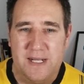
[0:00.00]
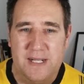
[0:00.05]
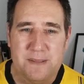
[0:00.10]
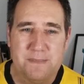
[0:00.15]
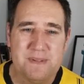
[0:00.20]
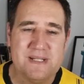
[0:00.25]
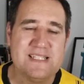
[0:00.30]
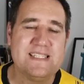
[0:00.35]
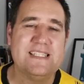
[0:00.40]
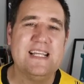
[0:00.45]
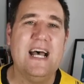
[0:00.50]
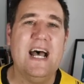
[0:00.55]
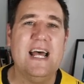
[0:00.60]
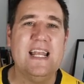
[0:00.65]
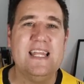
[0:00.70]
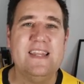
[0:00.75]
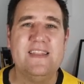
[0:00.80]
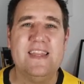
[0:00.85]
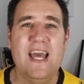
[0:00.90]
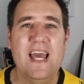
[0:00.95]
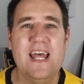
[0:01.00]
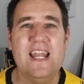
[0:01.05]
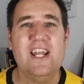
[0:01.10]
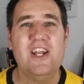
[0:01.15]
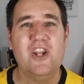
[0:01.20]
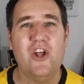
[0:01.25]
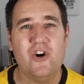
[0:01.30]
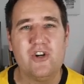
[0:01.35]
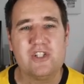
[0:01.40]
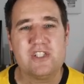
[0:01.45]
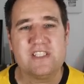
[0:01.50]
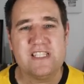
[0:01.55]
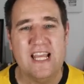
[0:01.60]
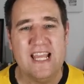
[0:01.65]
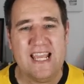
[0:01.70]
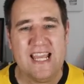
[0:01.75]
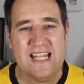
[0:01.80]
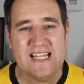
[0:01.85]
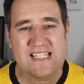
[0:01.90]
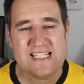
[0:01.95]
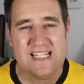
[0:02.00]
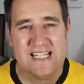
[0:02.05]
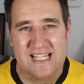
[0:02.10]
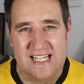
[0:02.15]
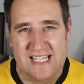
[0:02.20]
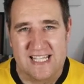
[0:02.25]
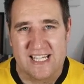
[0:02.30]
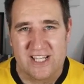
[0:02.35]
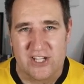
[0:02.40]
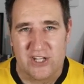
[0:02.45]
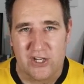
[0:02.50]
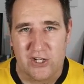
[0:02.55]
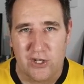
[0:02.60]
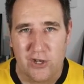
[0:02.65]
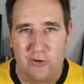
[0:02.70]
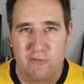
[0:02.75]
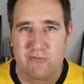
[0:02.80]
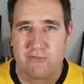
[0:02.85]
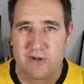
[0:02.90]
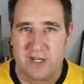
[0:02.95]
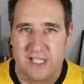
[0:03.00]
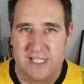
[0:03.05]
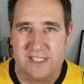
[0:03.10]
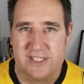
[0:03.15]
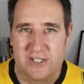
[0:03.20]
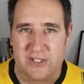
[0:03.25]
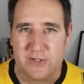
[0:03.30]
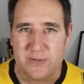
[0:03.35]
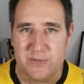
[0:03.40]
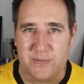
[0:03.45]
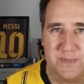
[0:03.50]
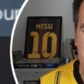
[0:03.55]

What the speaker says: But sadly then lost against Lincoln 3-2.